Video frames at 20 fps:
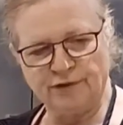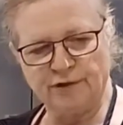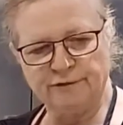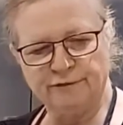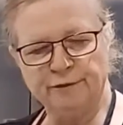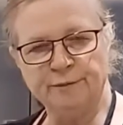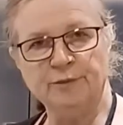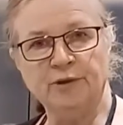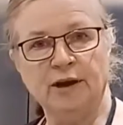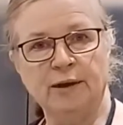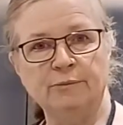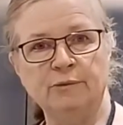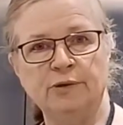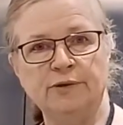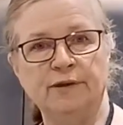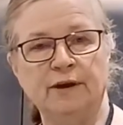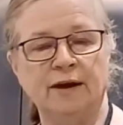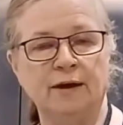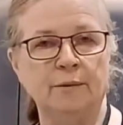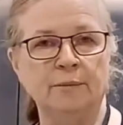And from time to
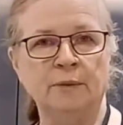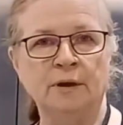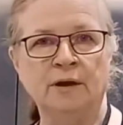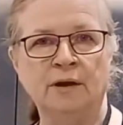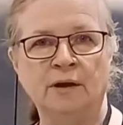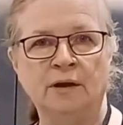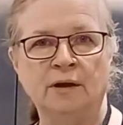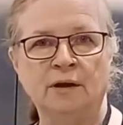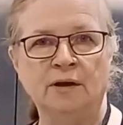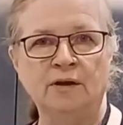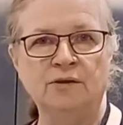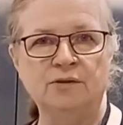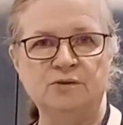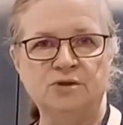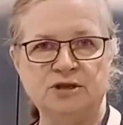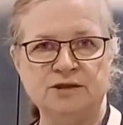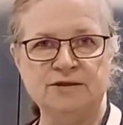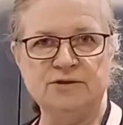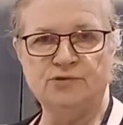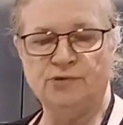time, you
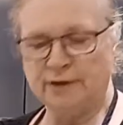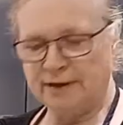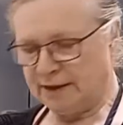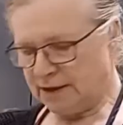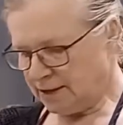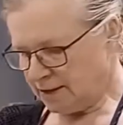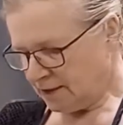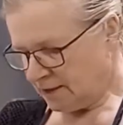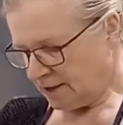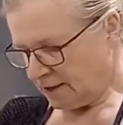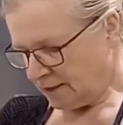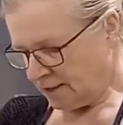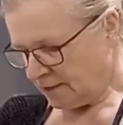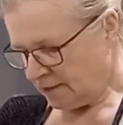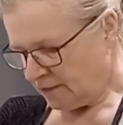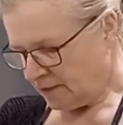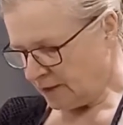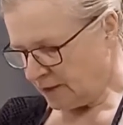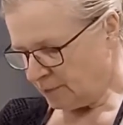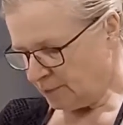just drain it
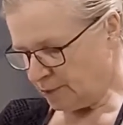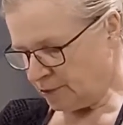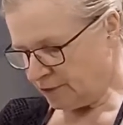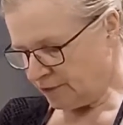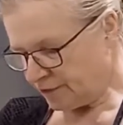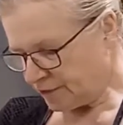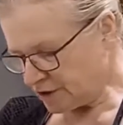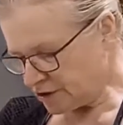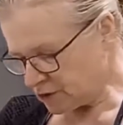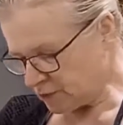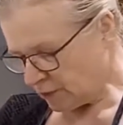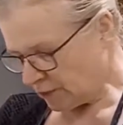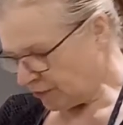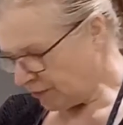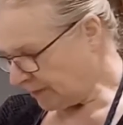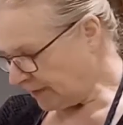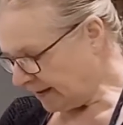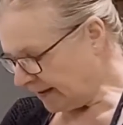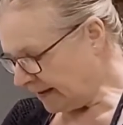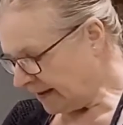and put fresh water
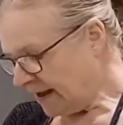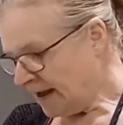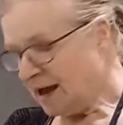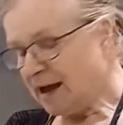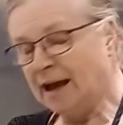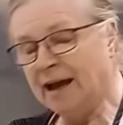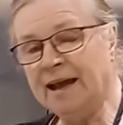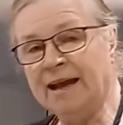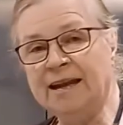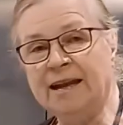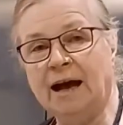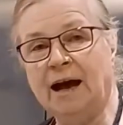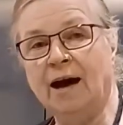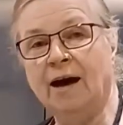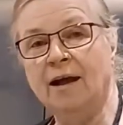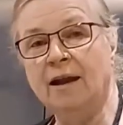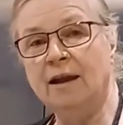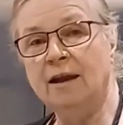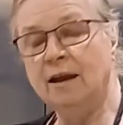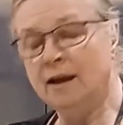in. And
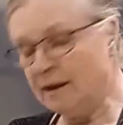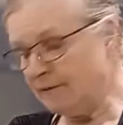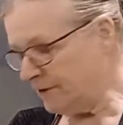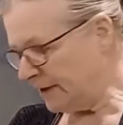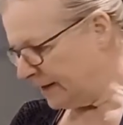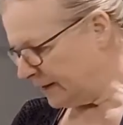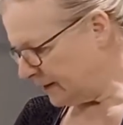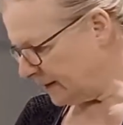I love it.